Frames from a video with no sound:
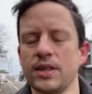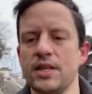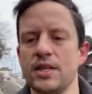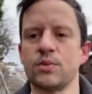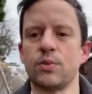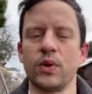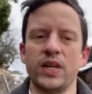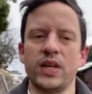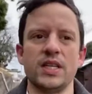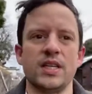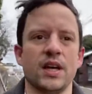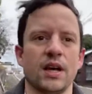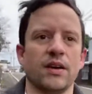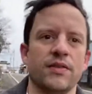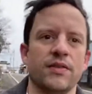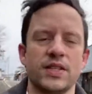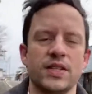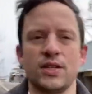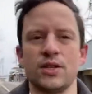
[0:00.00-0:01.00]
this wind here
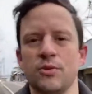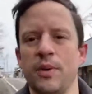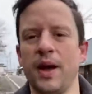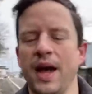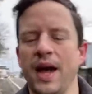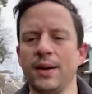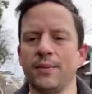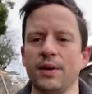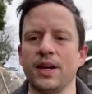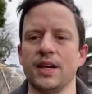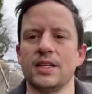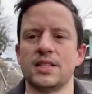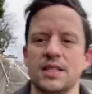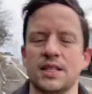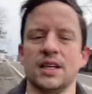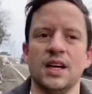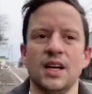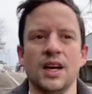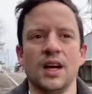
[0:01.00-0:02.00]
if it's too bad, but it's
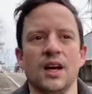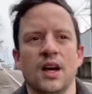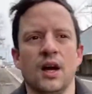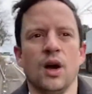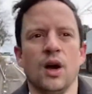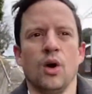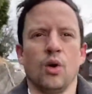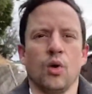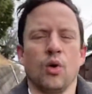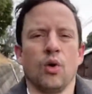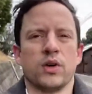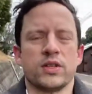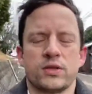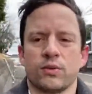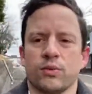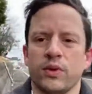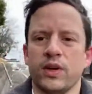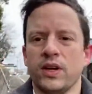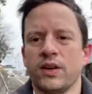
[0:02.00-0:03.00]

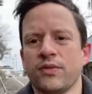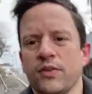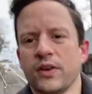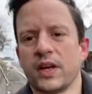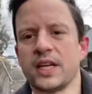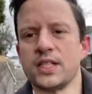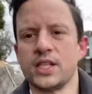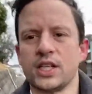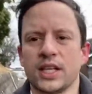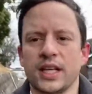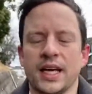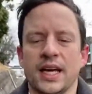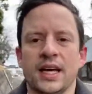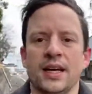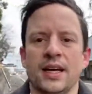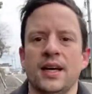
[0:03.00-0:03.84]
real freaking chilly.